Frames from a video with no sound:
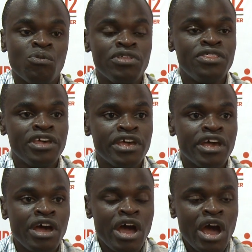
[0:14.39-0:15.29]

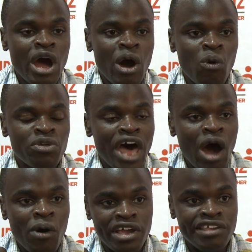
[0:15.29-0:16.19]
with
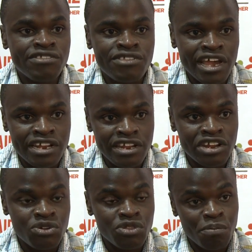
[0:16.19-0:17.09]
our insight
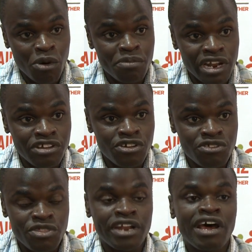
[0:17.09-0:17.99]
into the
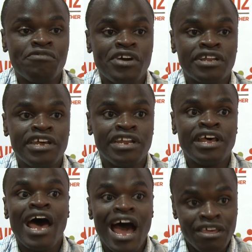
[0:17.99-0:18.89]
populations that are
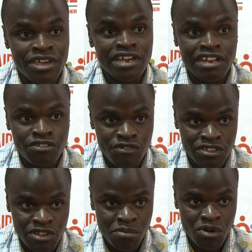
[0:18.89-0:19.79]
affected, I think it is
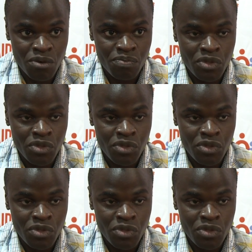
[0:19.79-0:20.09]
feasible.